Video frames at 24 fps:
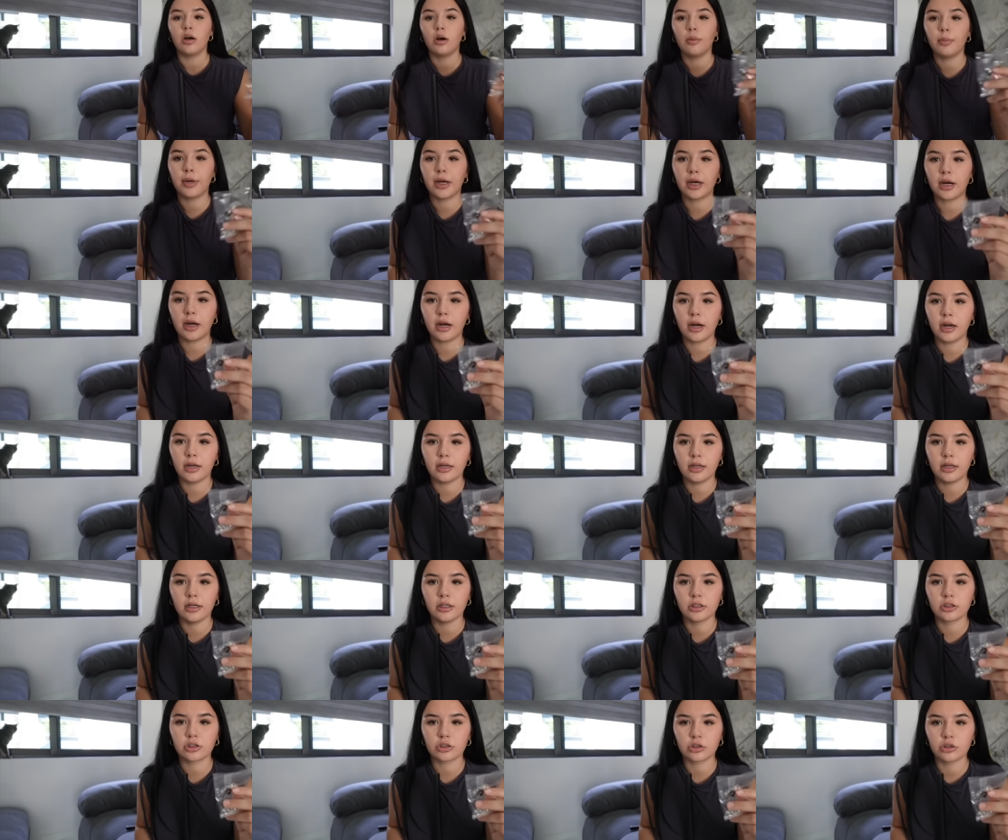Oh my god, I need
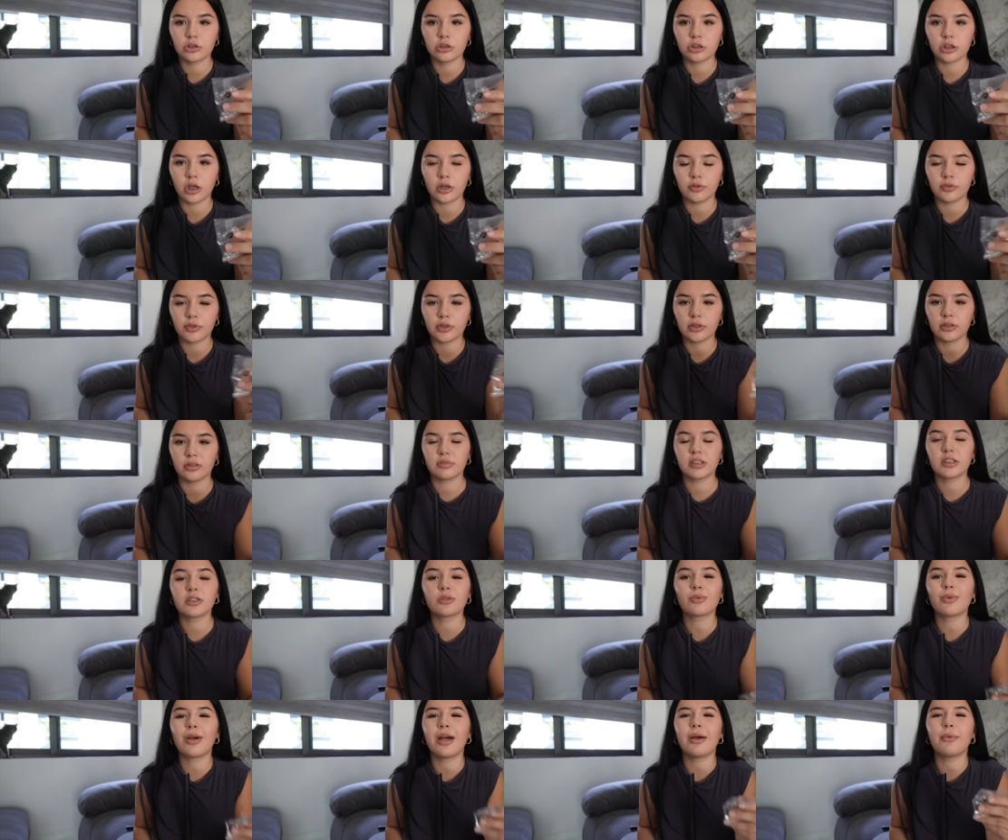a screwdriver. This
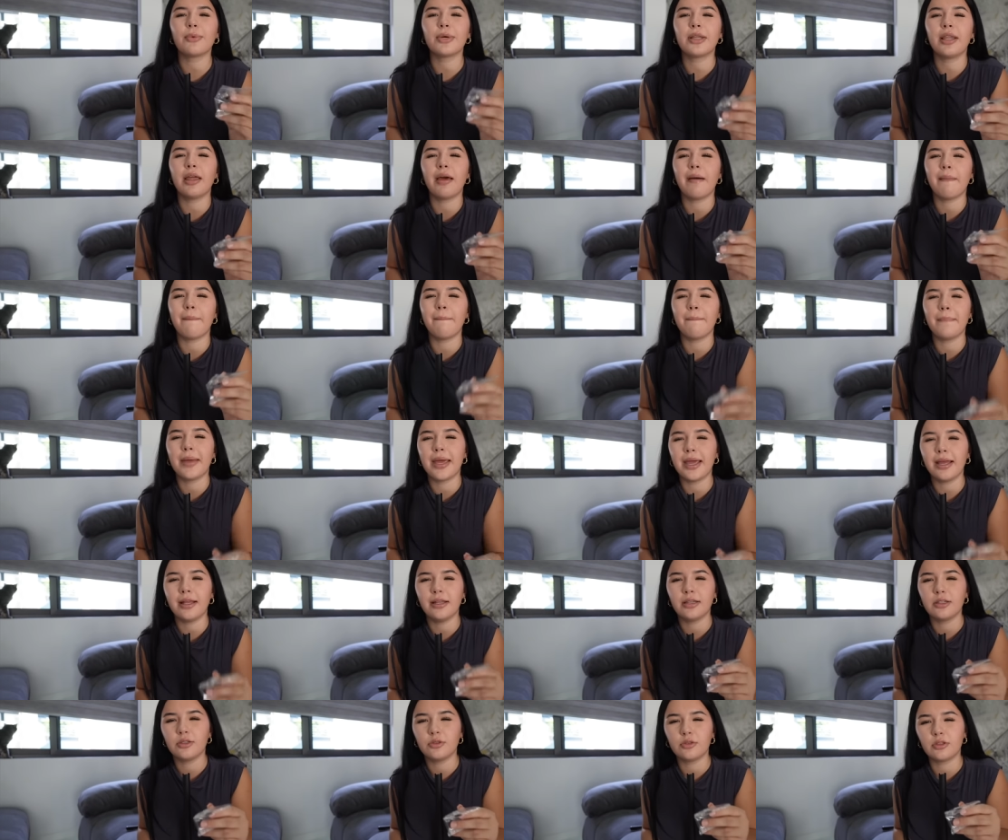is why we let
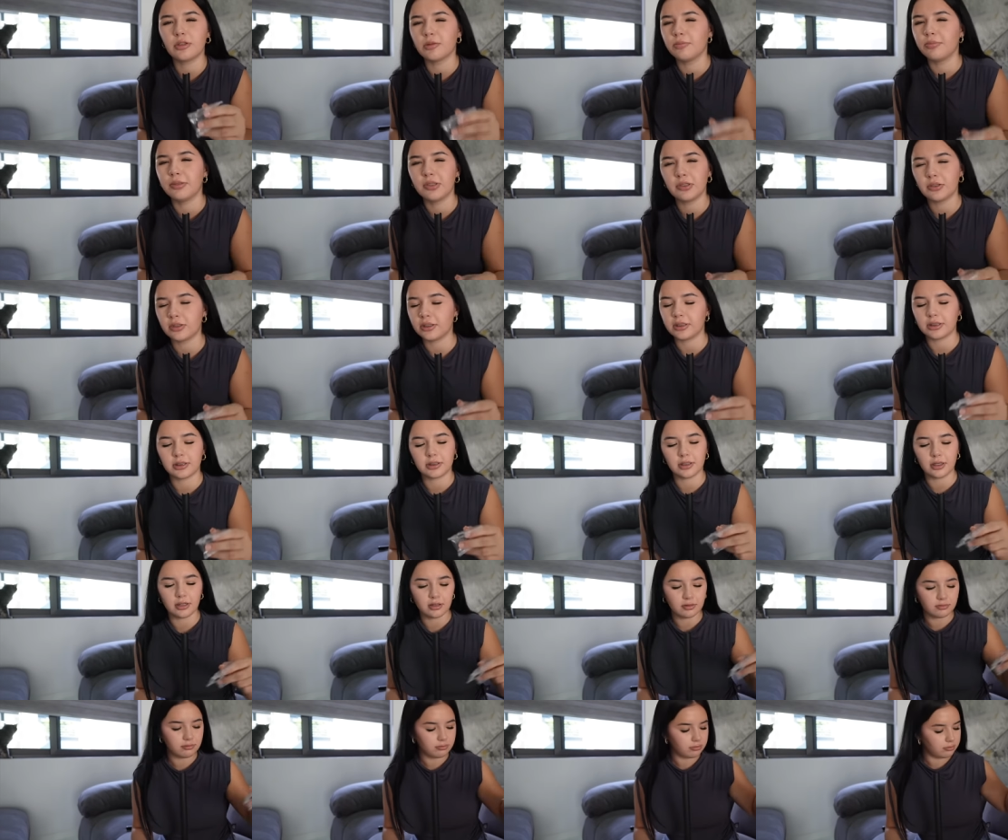men do the building
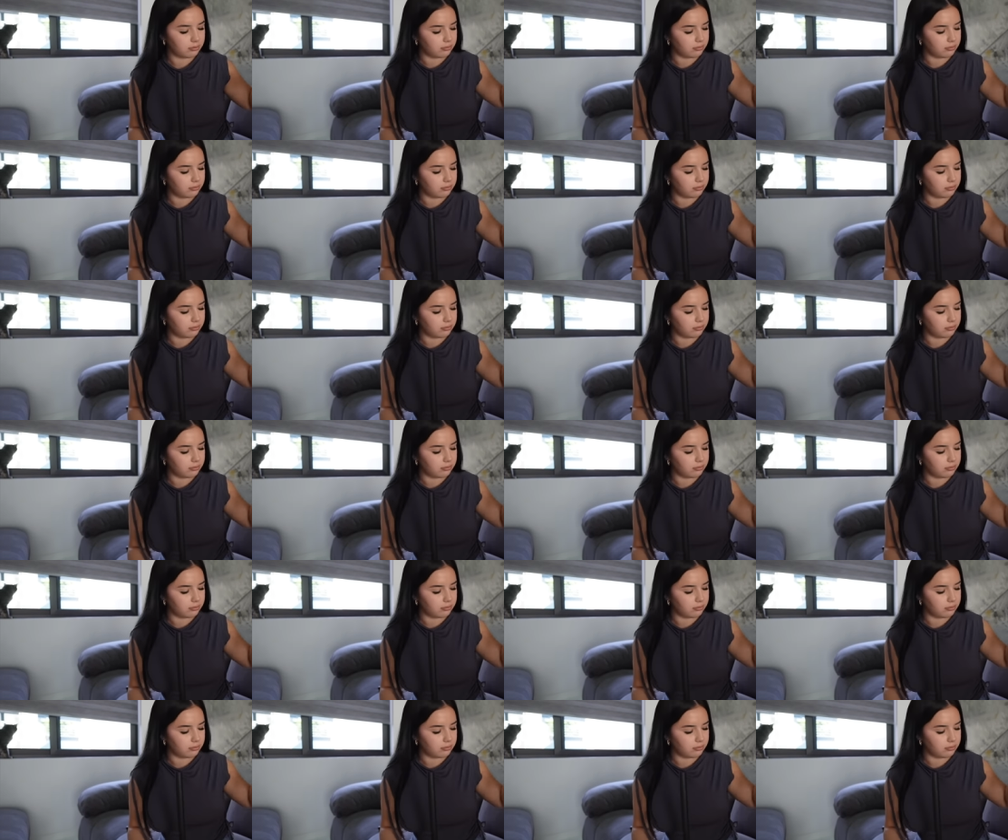stuff.